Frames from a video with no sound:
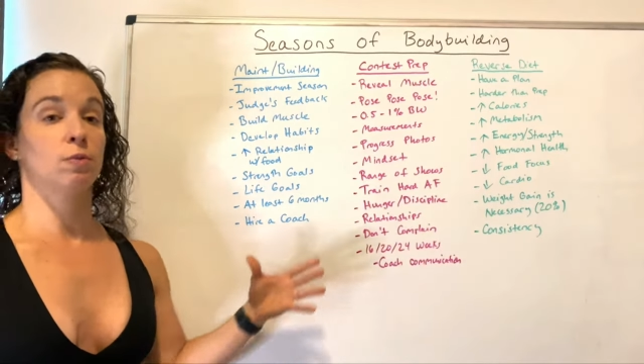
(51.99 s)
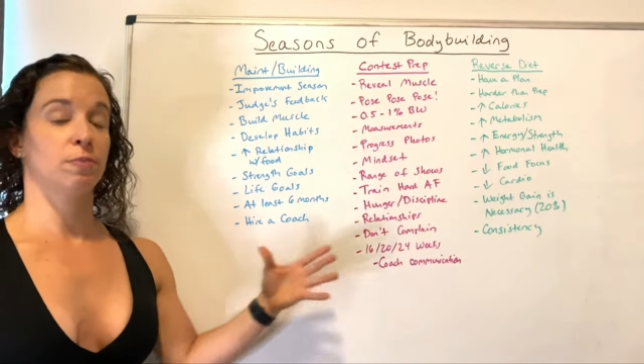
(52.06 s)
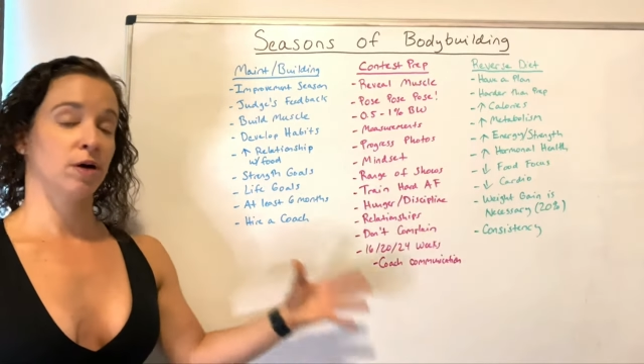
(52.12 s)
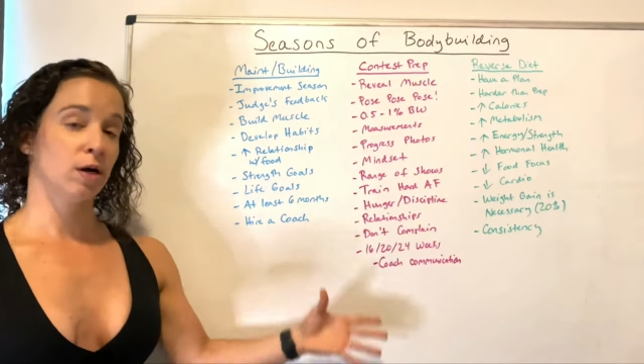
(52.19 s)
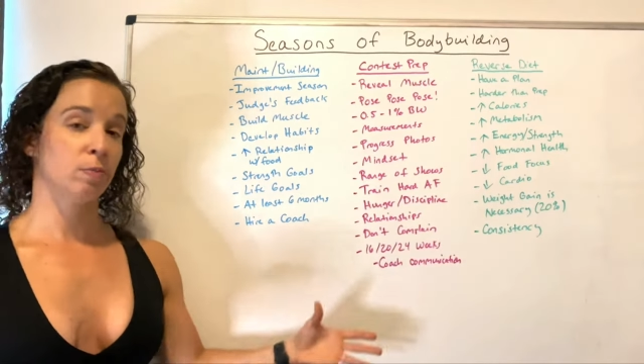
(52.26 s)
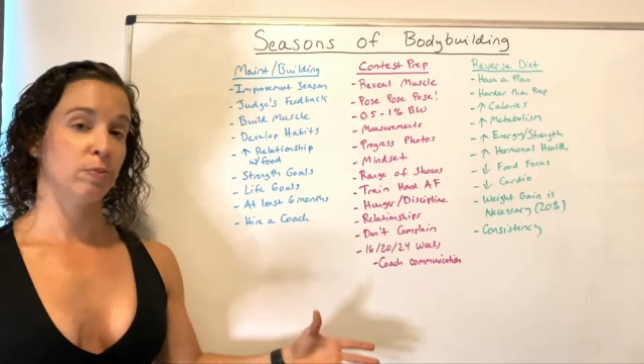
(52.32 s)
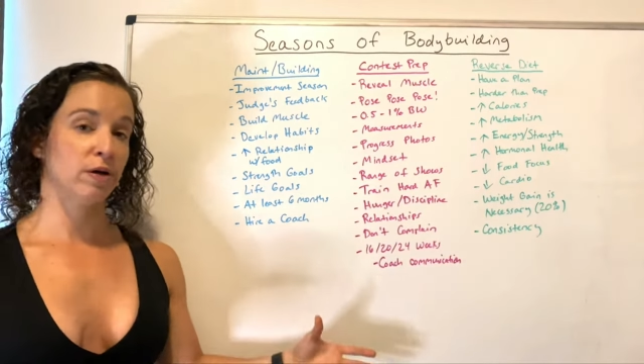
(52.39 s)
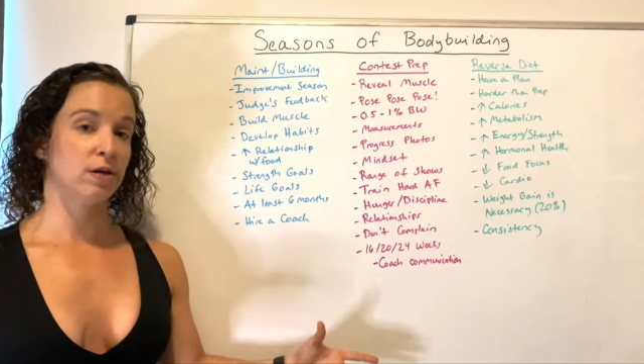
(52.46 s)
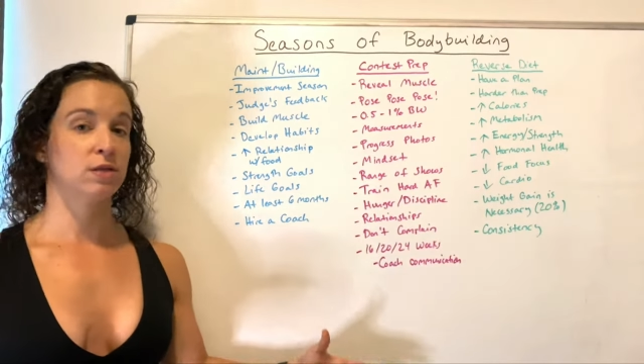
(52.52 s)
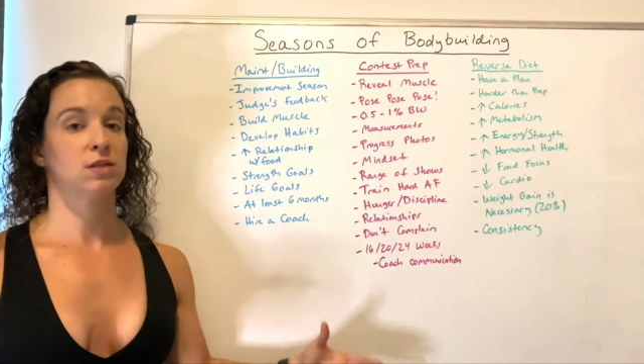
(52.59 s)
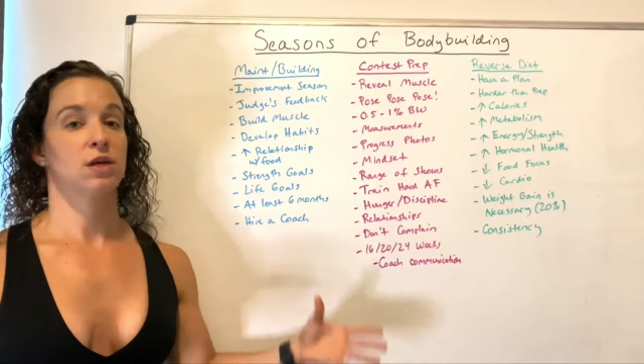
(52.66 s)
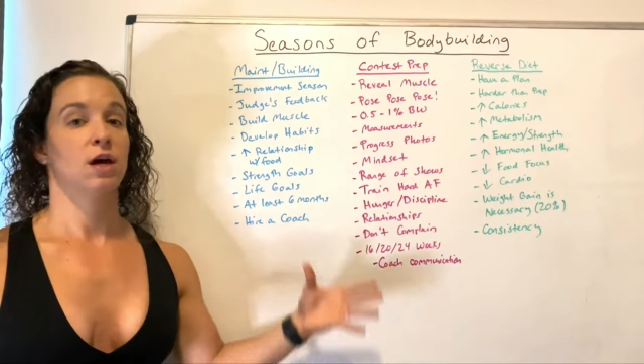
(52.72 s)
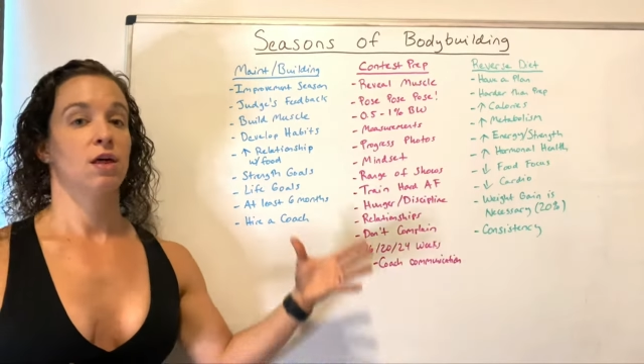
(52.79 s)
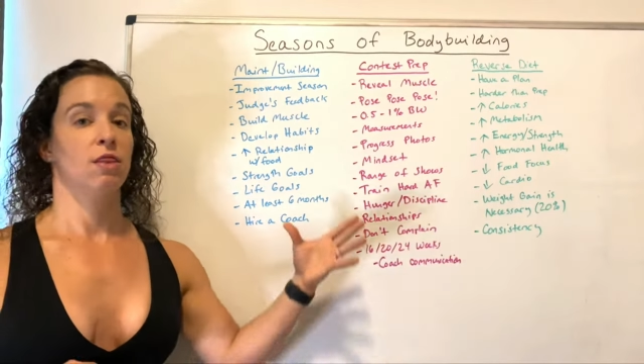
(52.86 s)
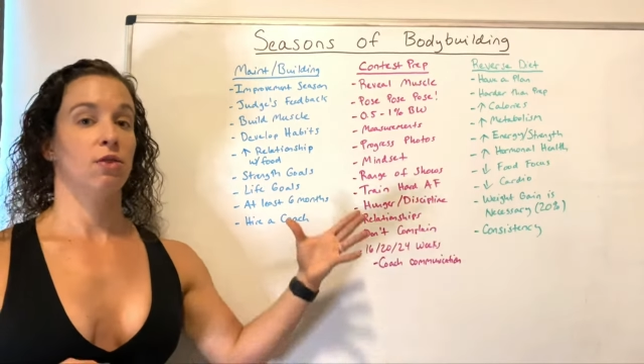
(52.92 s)

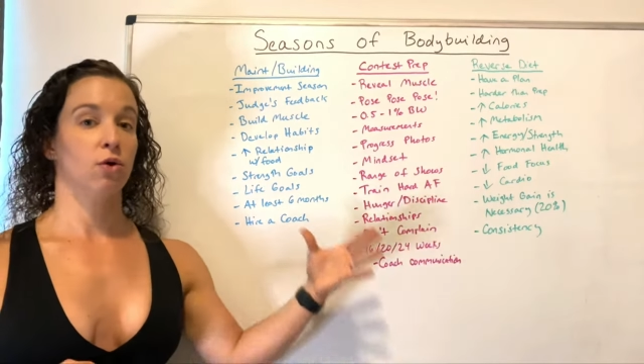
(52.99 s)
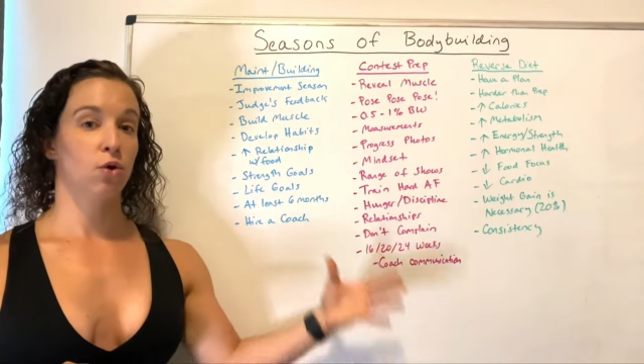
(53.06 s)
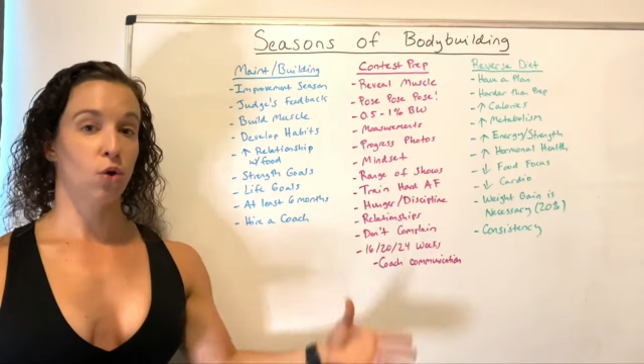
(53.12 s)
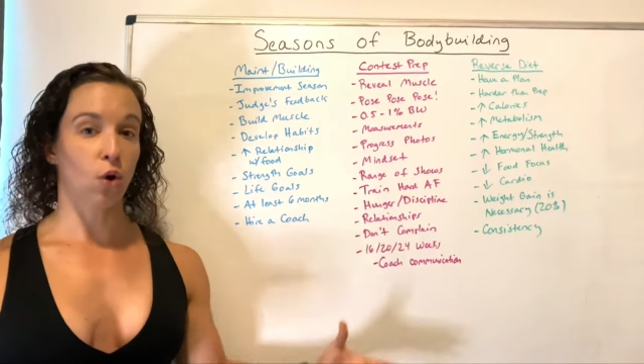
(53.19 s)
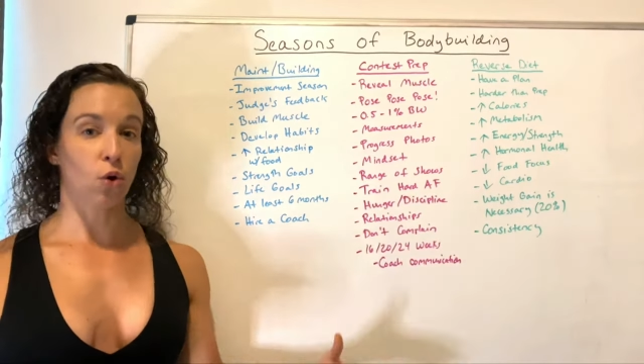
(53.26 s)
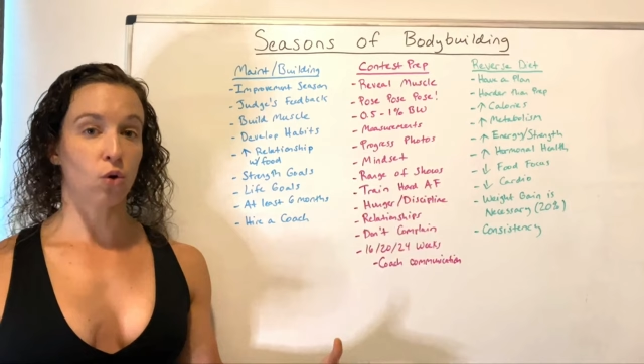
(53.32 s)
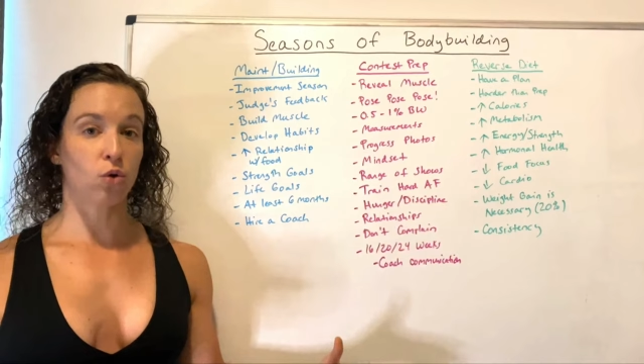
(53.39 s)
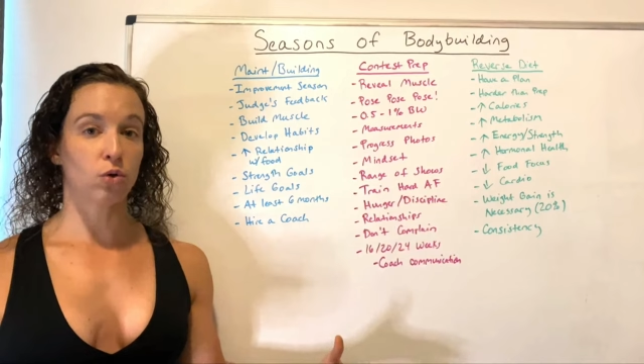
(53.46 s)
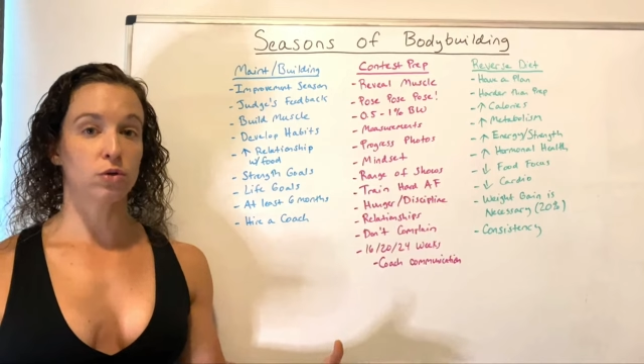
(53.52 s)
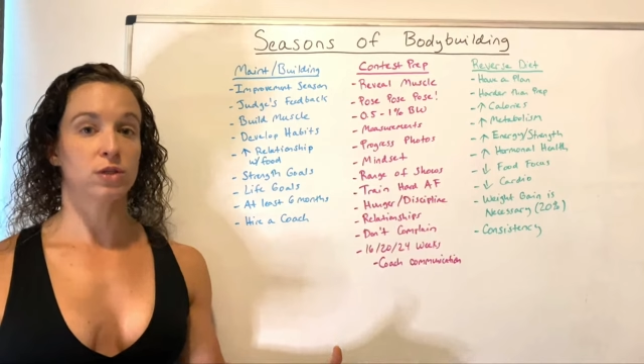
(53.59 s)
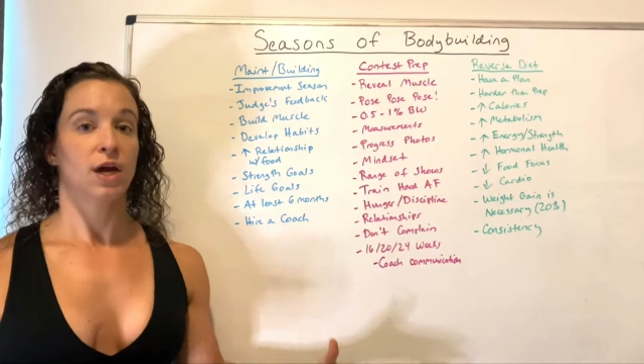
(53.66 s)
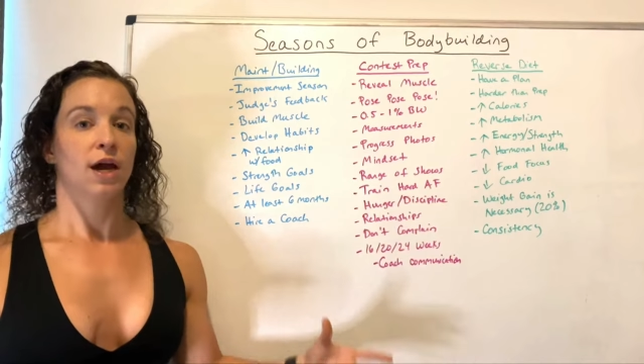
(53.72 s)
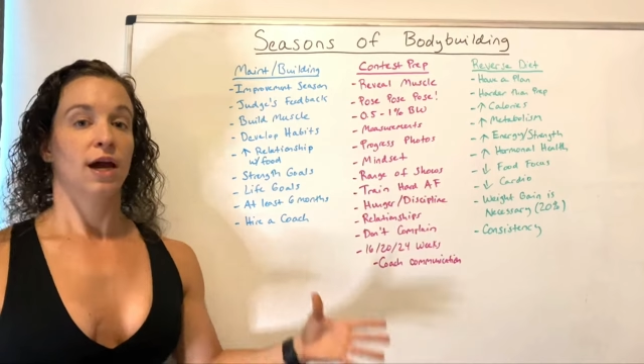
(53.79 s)
purpose, the goals,